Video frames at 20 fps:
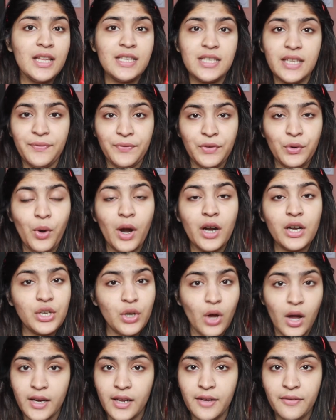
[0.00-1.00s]
So if you are
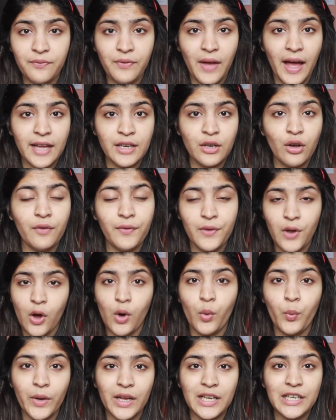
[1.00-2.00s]
not a fan of
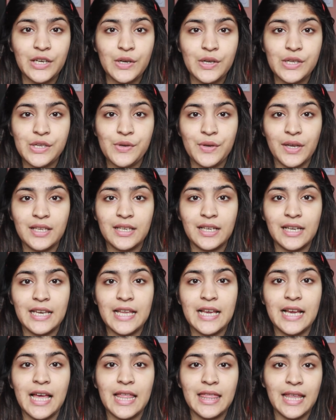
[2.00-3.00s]
long videos, you can
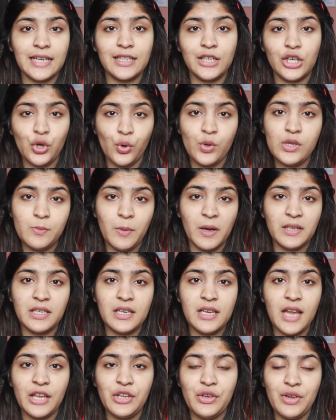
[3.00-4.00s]
click that close
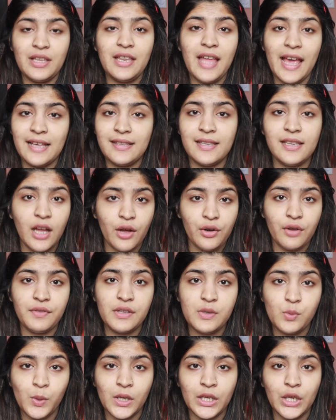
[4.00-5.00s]
button and you can exit out of
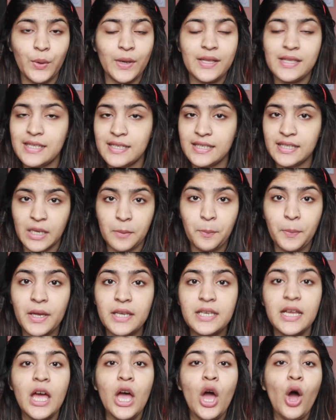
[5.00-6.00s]
this video and skip
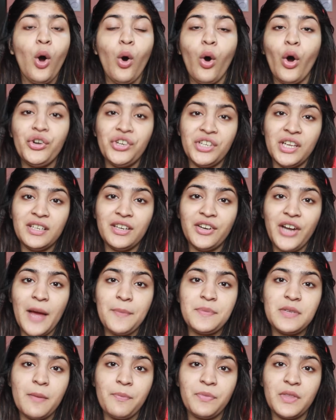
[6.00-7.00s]
it. Or you can
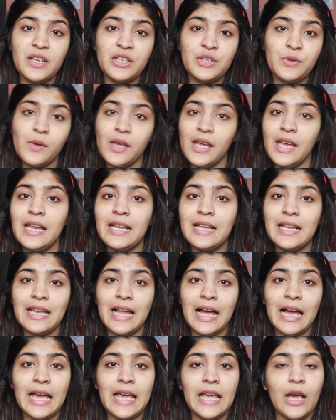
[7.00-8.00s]
grab something to eat
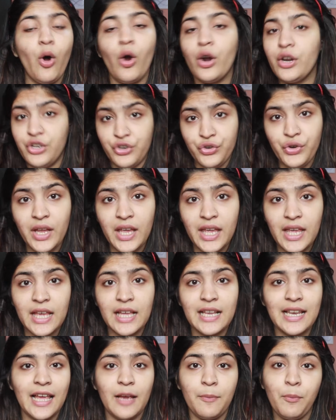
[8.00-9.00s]
or
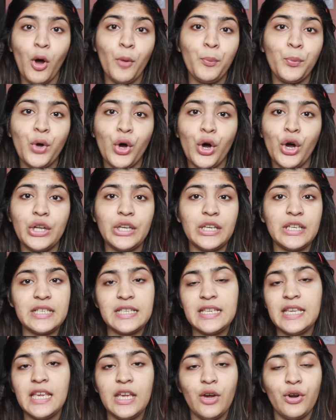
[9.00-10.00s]
drink like popcorn
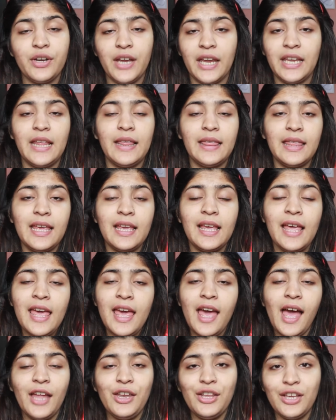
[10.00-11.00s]
and tea or anything,
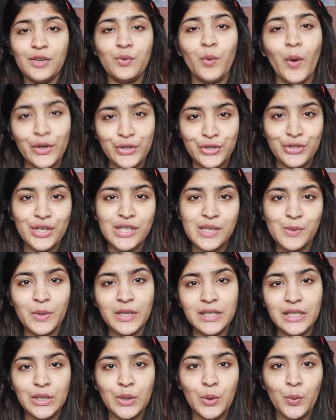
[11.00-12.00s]
and you can watch this
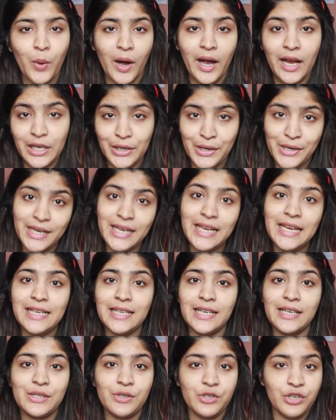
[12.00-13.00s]
video while you're
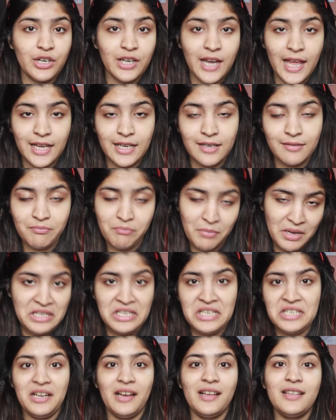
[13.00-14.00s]
eating, so you're like
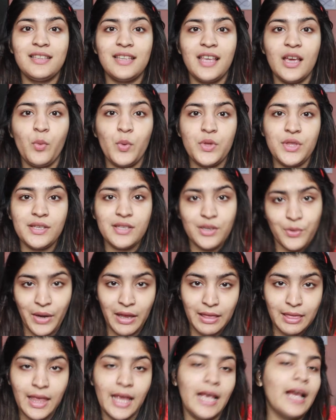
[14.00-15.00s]
multitasking, which is a
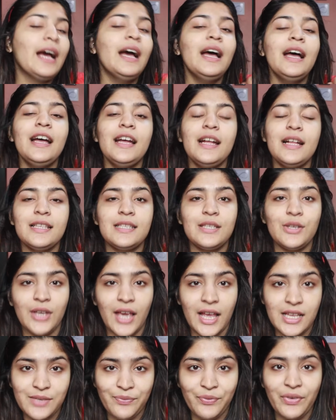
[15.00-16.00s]
great thing. So
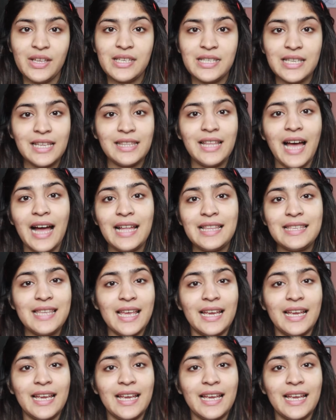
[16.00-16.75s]
yes, firstly that.